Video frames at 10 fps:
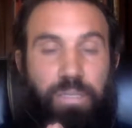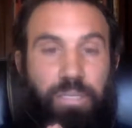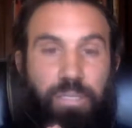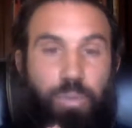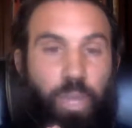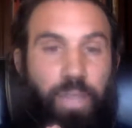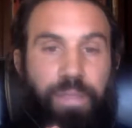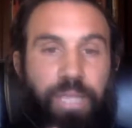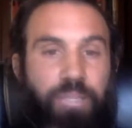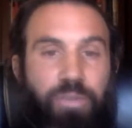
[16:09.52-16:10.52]
Just the way
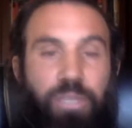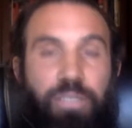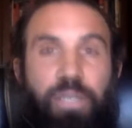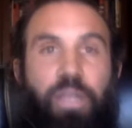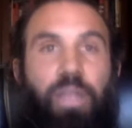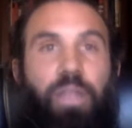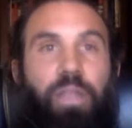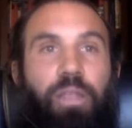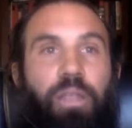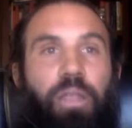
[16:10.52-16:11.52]
nature is.
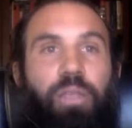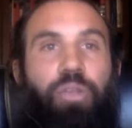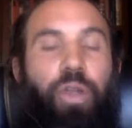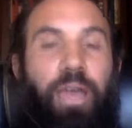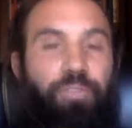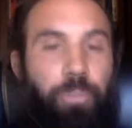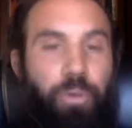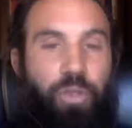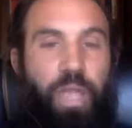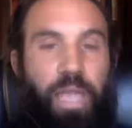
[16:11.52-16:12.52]
You don't have to
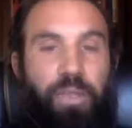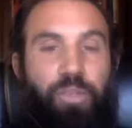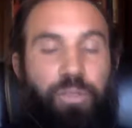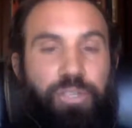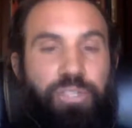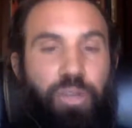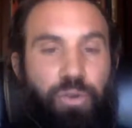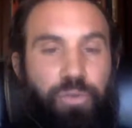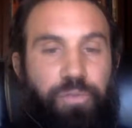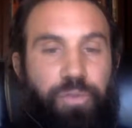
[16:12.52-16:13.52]
put your hand on the
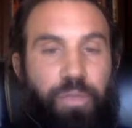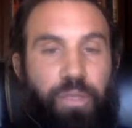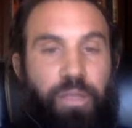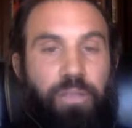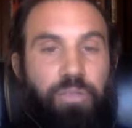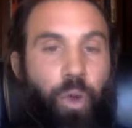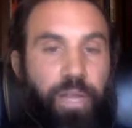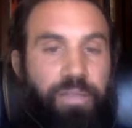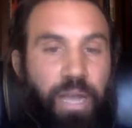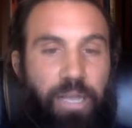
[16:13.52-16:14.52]
stove
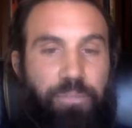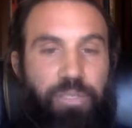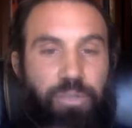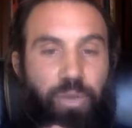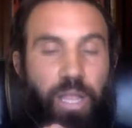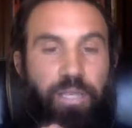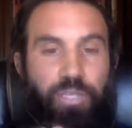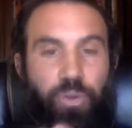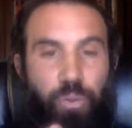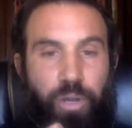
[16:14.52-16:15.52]
twenty times to
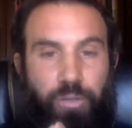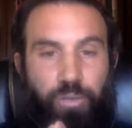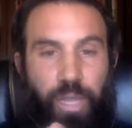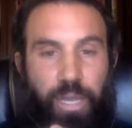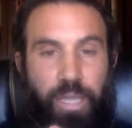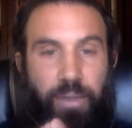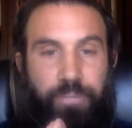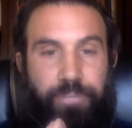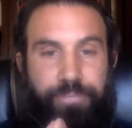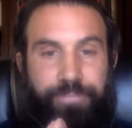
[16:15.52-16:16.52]
realize you don't want to do that again.